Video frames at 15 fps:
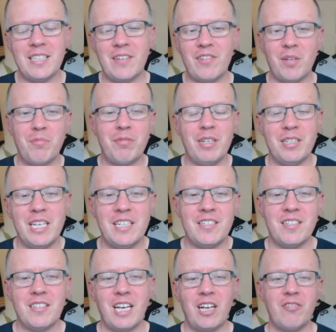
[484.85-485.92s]
They've got a pretty
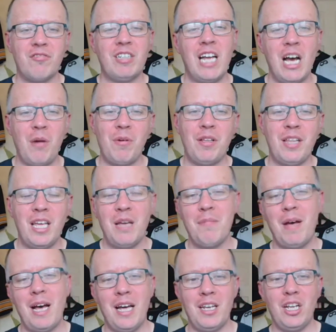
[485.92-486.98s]
decent secondary now with
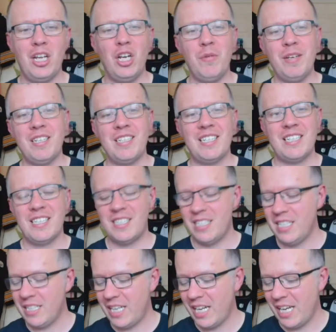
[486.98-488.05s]
him and Lewis
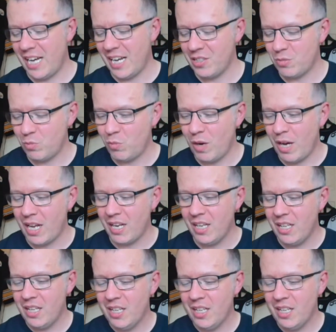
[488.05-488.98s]
Cine as well.